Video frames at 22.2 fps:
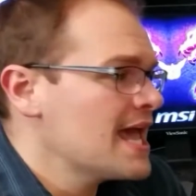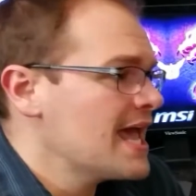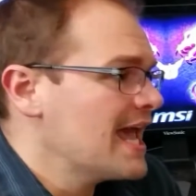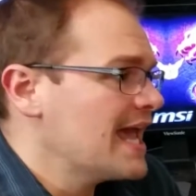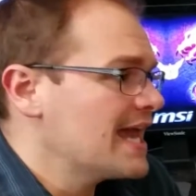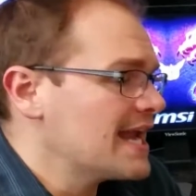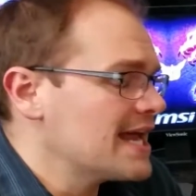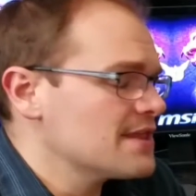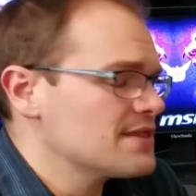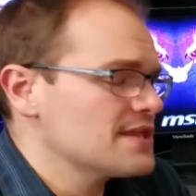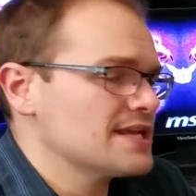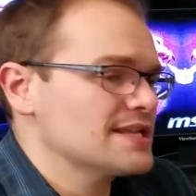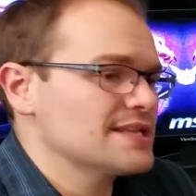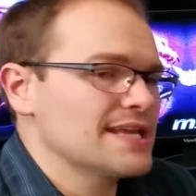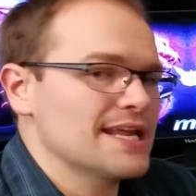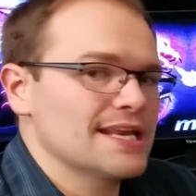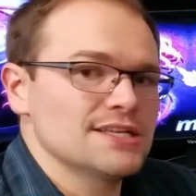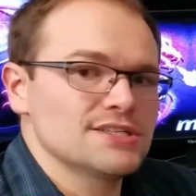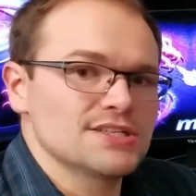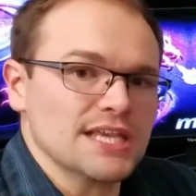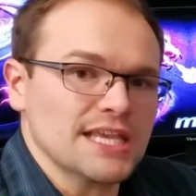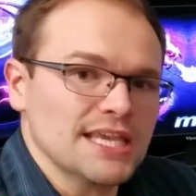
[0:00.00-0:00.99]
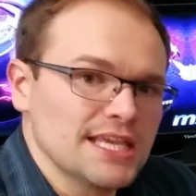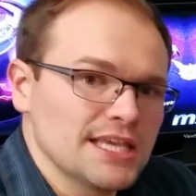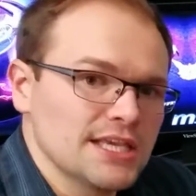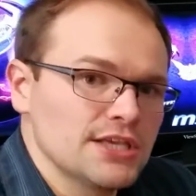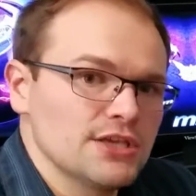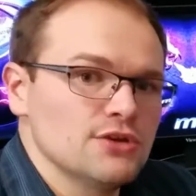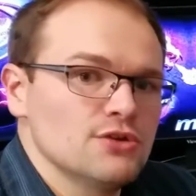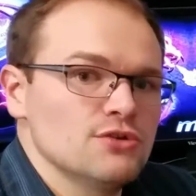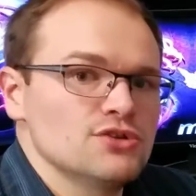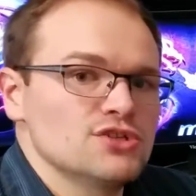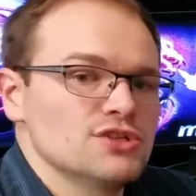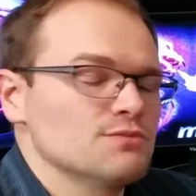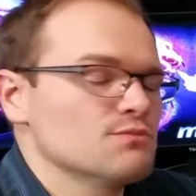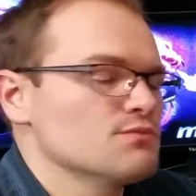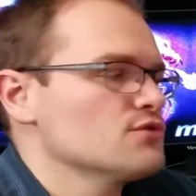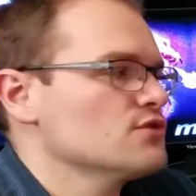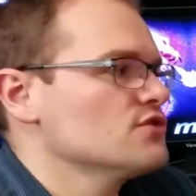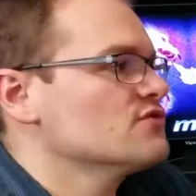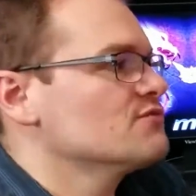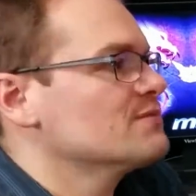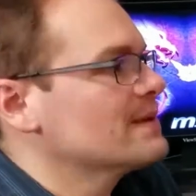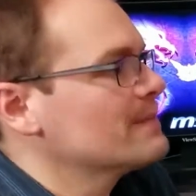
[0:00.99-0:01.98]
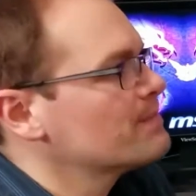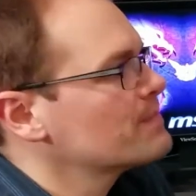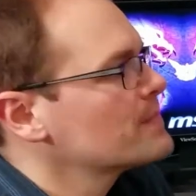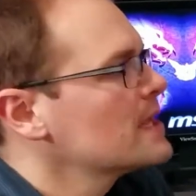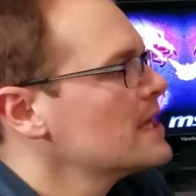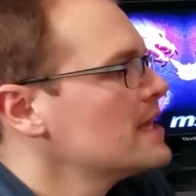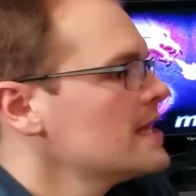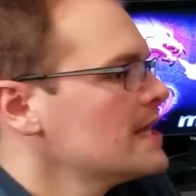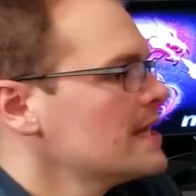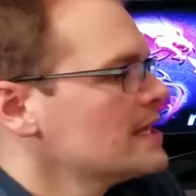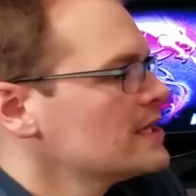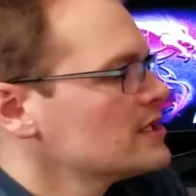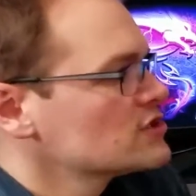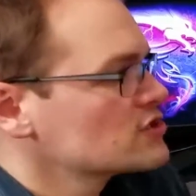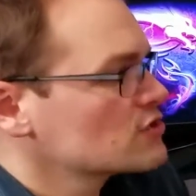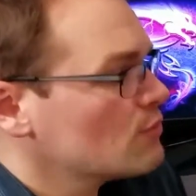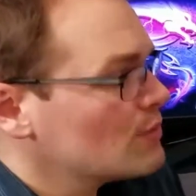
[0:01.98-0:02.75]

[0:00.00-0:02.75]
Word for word: And I think that is a huge improvement. So